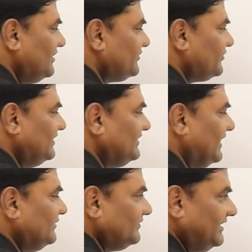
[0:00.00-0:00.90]
So I'll
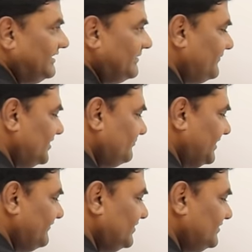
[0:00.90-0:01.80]
calculate them one
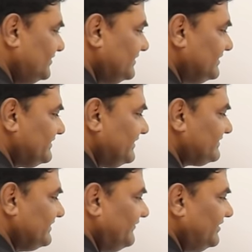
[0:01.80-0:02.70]
by one. 6,
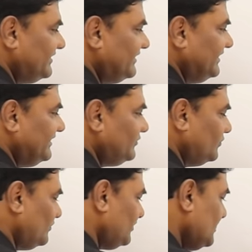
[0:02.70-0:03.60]
7th and 8th
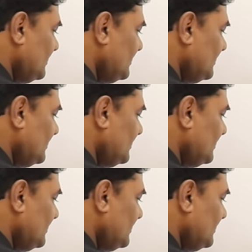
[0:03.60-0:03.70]
node.